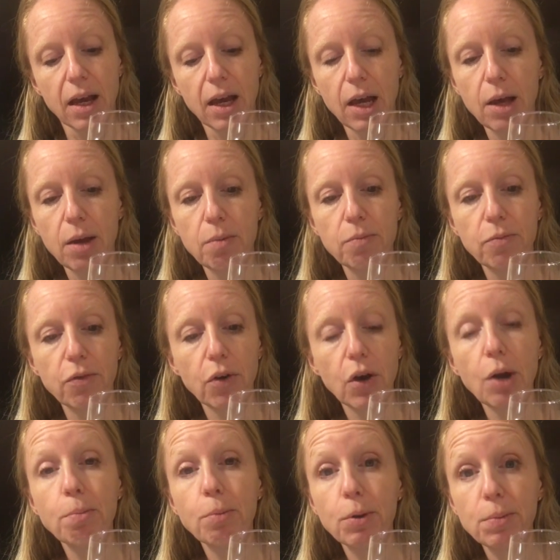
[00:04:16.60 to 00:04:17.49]
Um, for
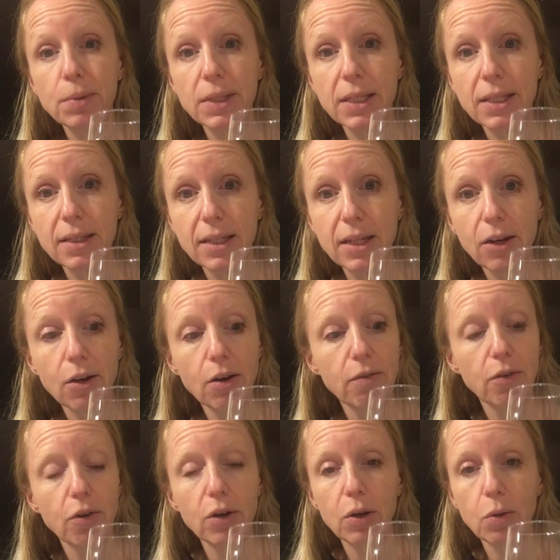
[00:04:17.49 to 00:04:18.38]
our purposes here,
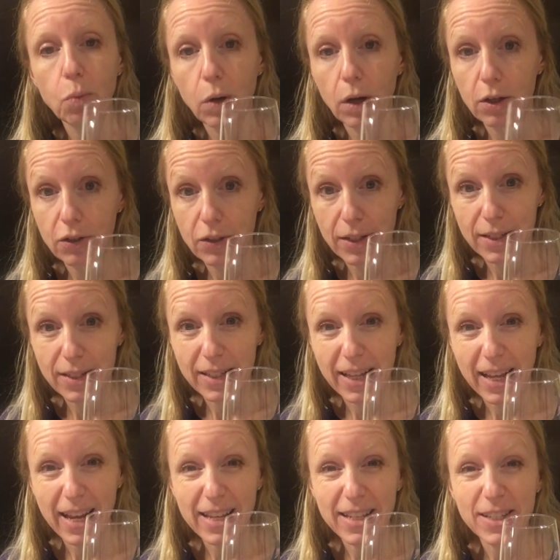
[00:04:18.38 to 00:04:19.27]
I've already washed this
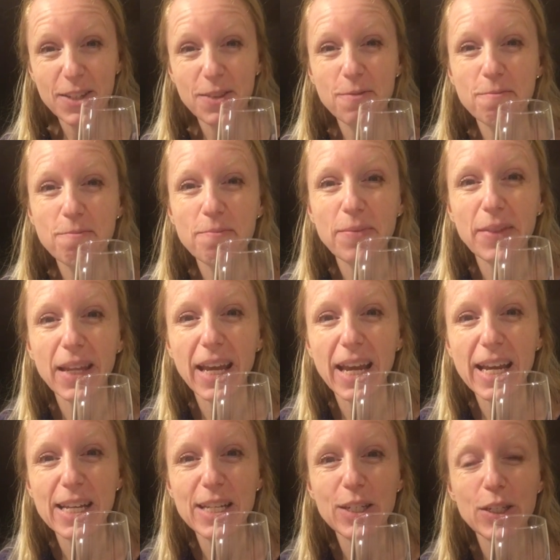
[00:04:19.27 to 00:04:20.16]
glass.
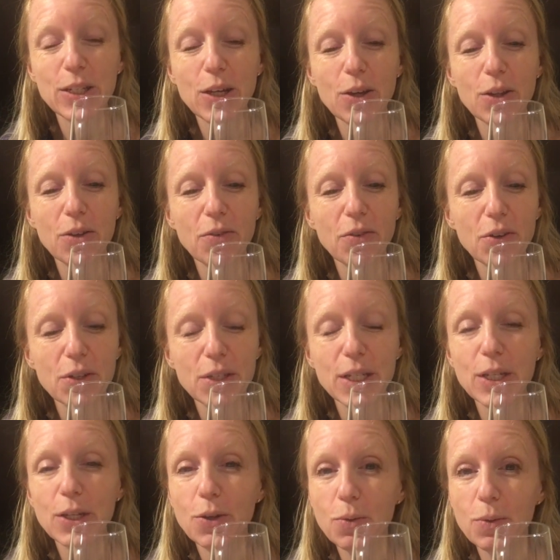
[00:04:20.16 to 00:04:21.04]
And so the first
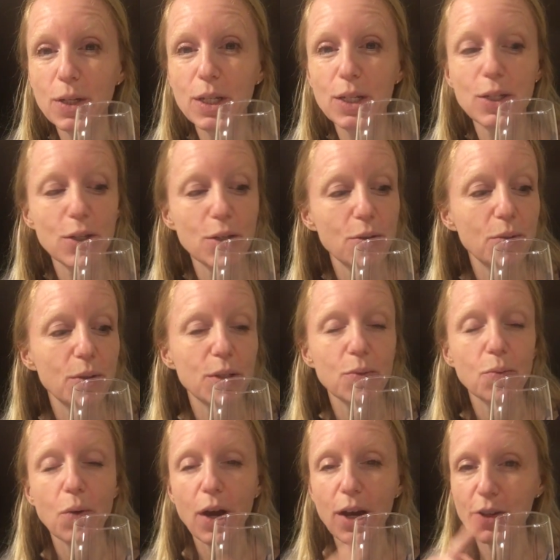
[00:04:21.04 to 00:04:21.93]
thing you want to do
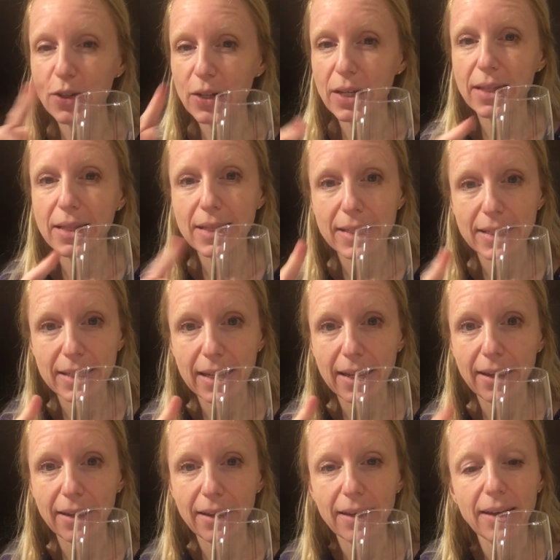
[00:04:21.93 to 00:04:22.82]
is wash it in the
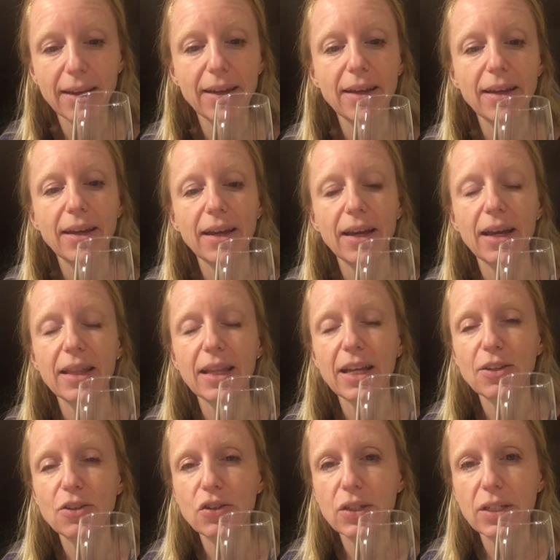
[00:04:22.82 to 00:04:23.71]
sink. And
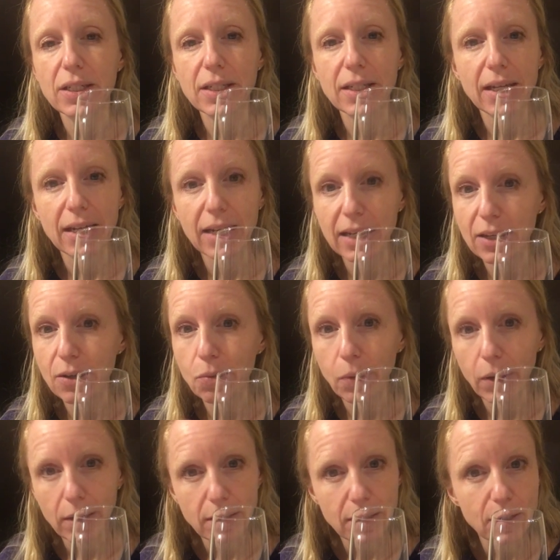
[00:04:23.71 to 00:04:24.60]
that's just to get any
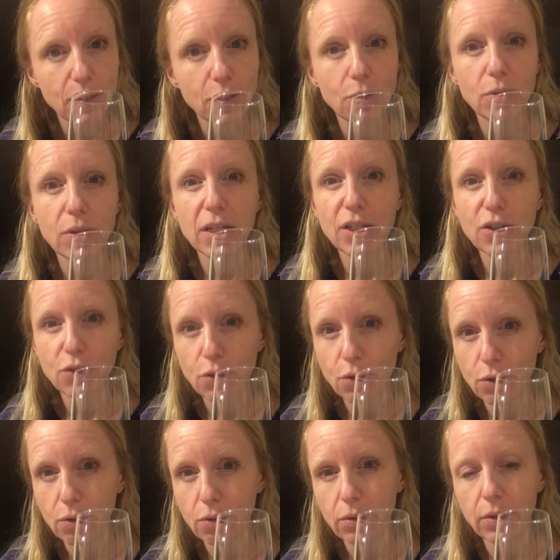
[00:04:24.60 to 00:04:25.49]
residue, any
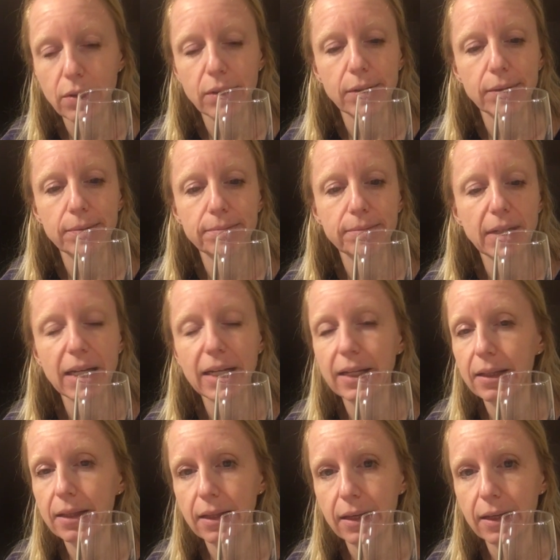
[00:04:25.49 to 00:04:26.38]
dirt,
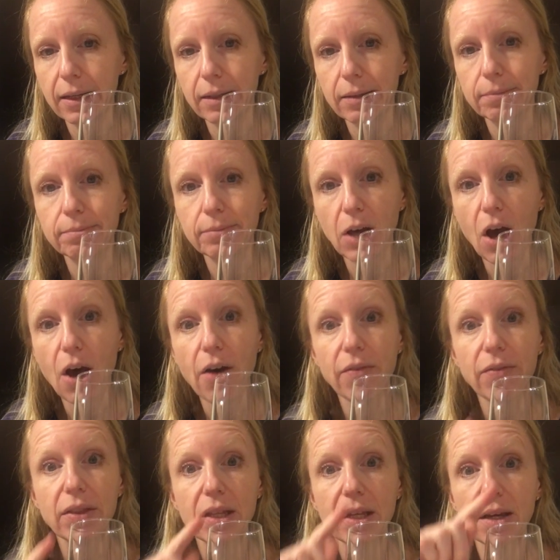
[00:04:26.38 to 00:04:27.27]
anything
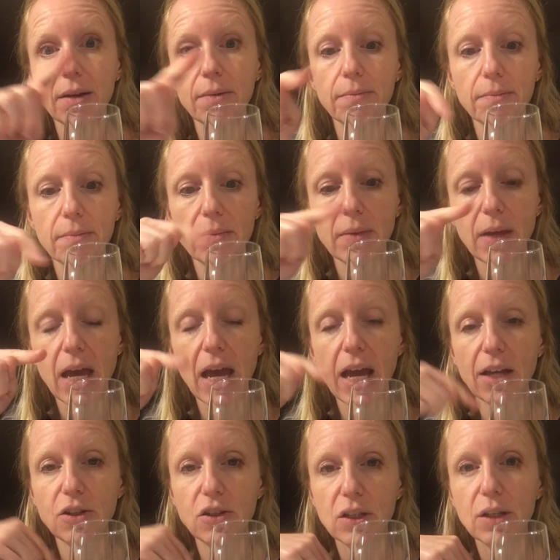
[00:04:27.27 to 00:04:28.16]
off the
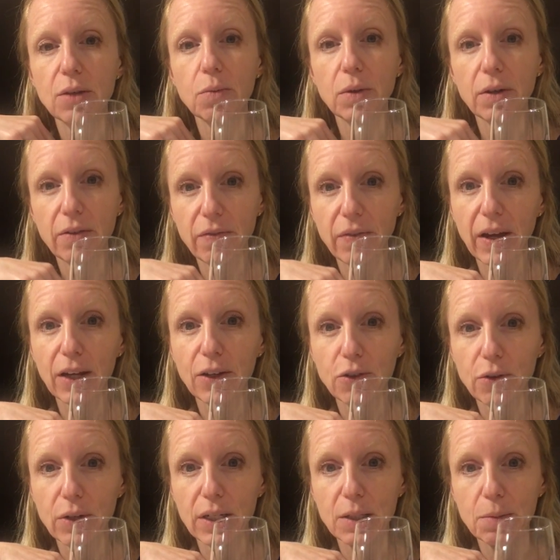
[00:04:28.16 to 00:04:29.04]
edge that would
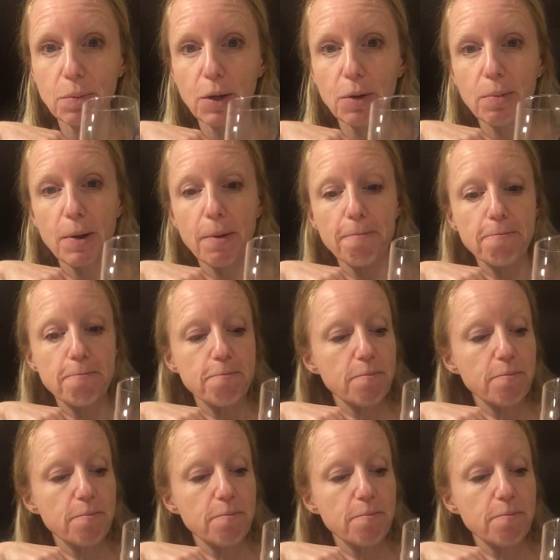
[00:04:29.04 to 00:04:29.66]
affect your experiment.